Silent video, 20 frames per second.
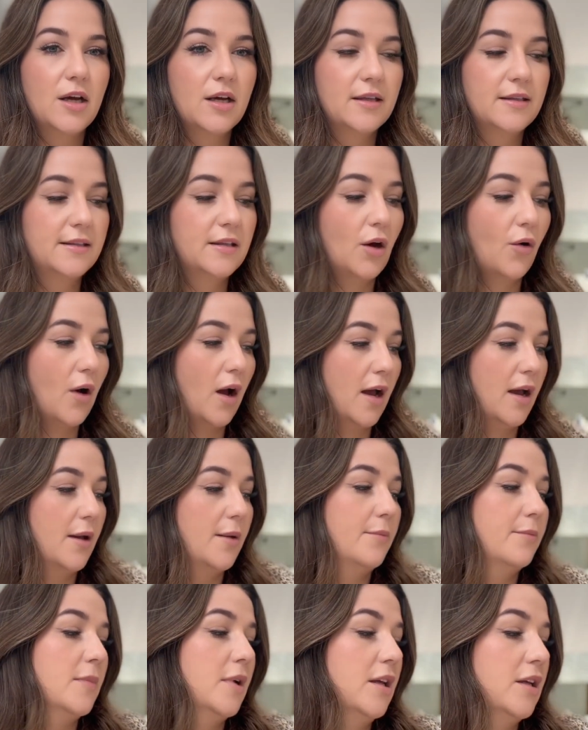So
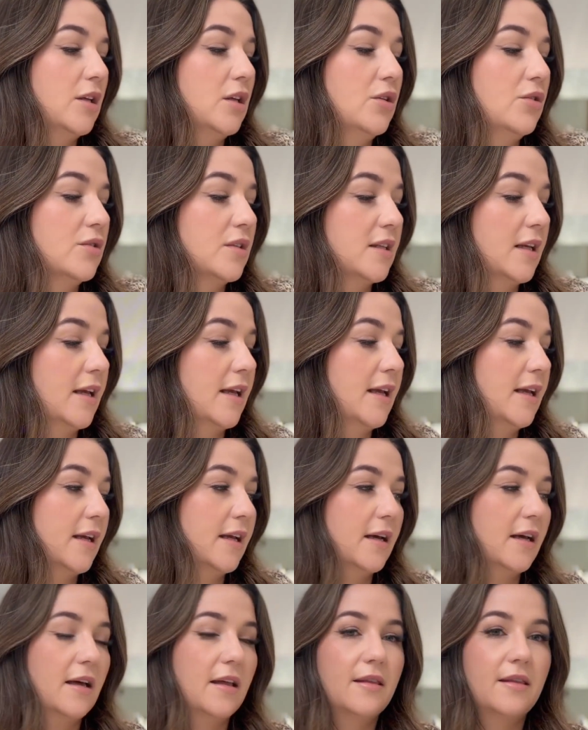I'm
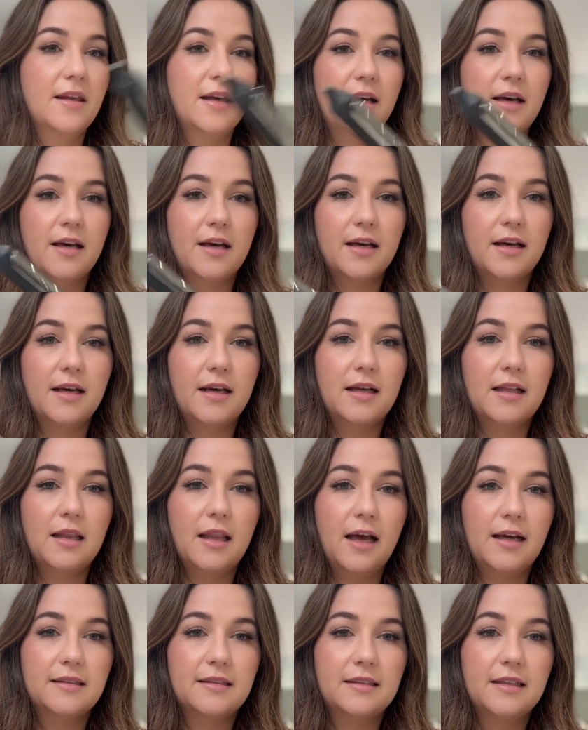using the
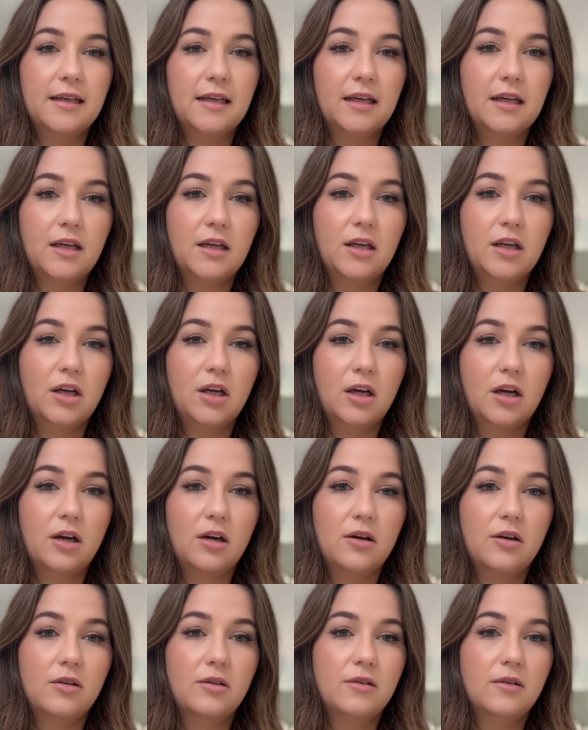Classic
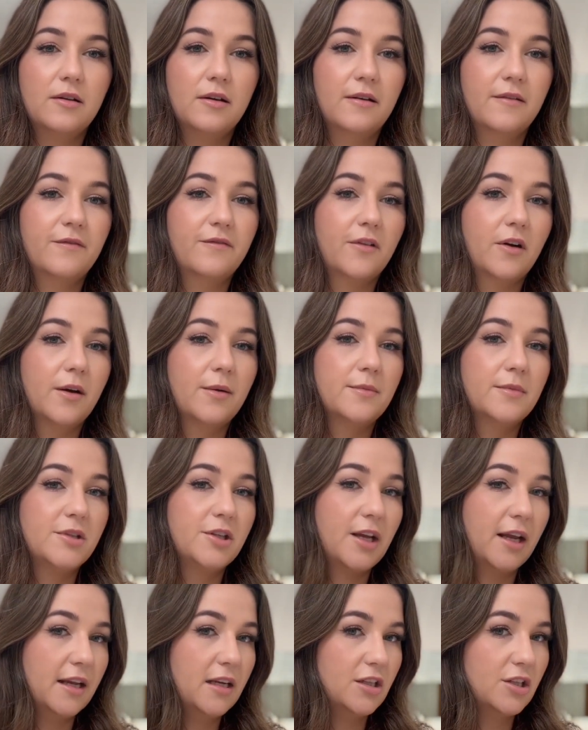Curl from
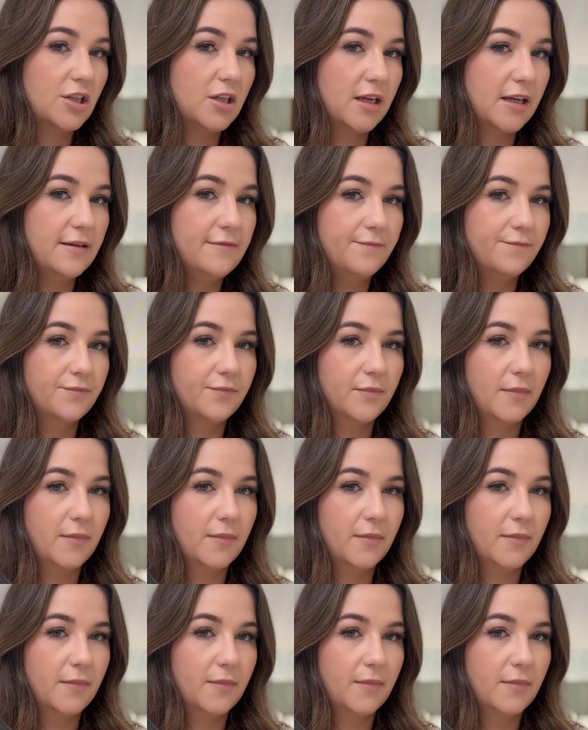GHD.